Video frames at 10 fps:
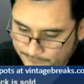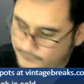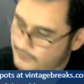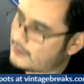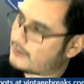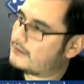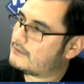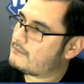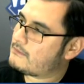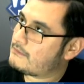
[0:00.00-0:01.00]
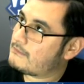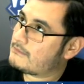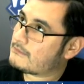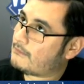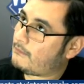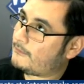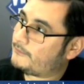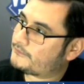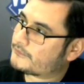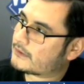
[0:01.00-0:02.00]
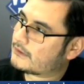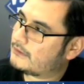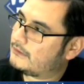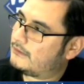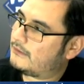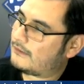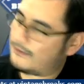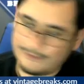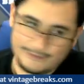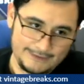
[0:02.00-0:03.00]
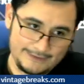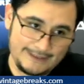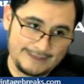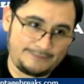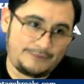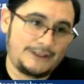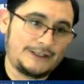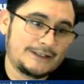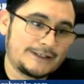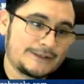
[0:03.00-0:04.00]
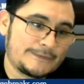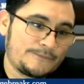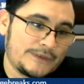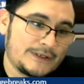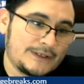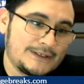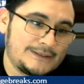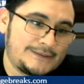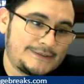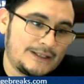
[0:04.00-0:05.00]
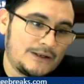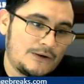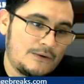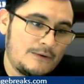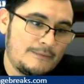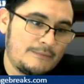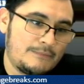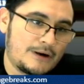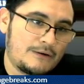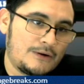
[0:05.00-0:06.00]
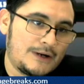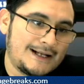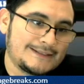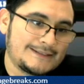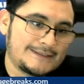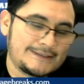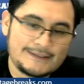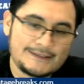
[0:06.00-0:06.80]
10 and 56 at 43 years old. I mean, that's not bad. That's pretty good. Salome Barojas.